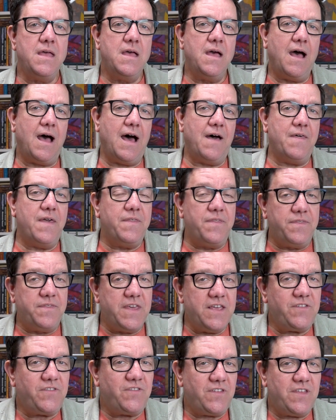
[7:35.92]

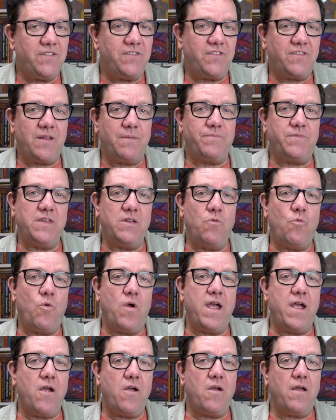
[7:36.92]
This is something
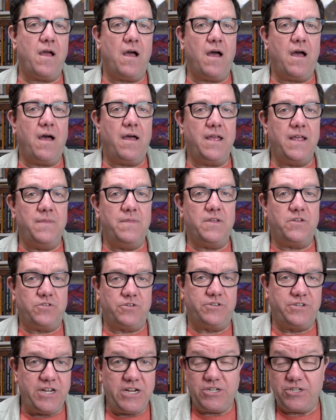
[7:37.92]
where in the
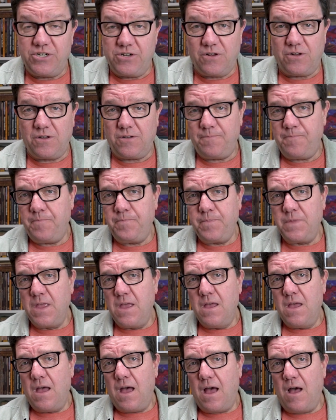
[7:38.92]
traditional
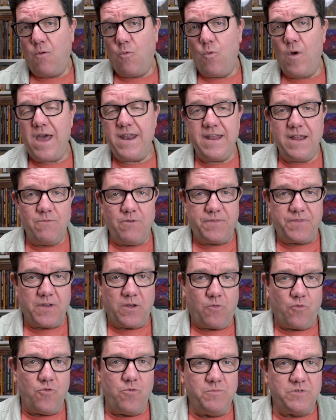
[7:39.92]
wedding with the
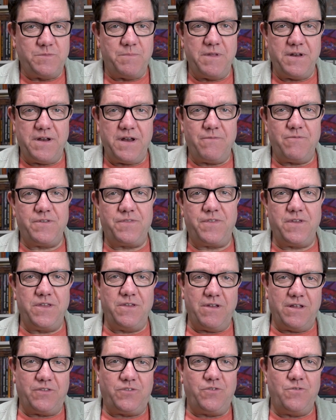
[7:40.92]
groomsmen and everything,
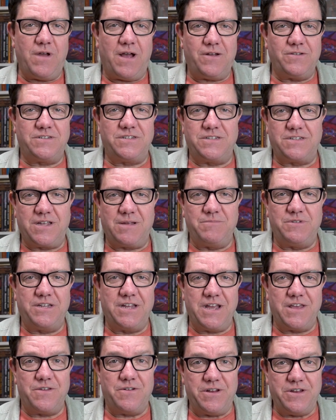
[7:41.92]
you had two houses come
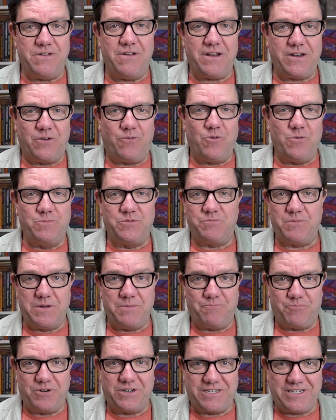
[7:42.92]
together, and you had
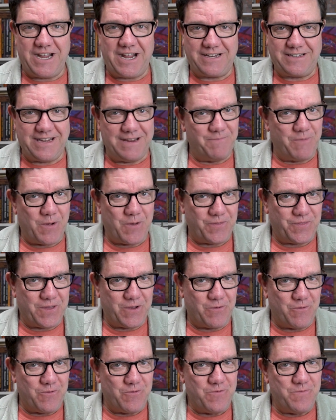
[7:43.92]
groomsmen protecting both the
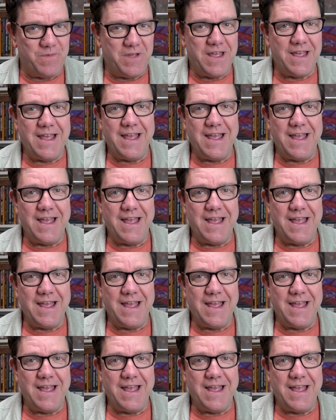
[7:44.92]
groom